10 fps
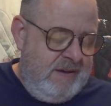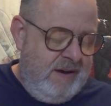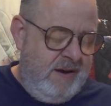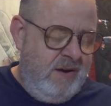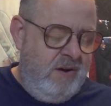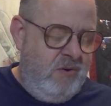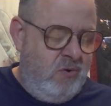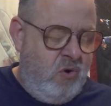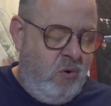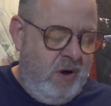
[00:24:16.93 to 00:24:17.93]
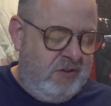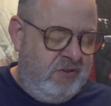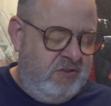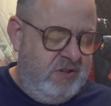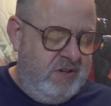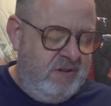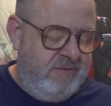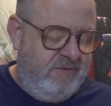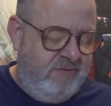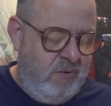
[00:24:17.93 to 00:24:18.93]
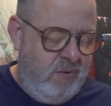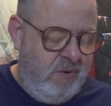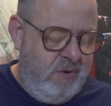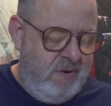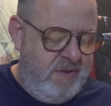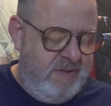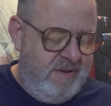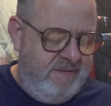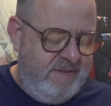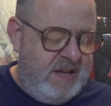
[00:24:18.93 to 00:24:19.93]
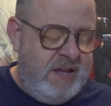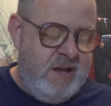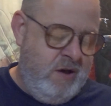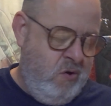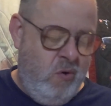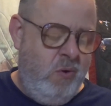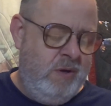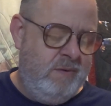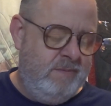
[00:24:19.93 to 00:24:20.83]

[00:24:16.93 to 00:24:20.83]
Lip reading: oh, question for the video.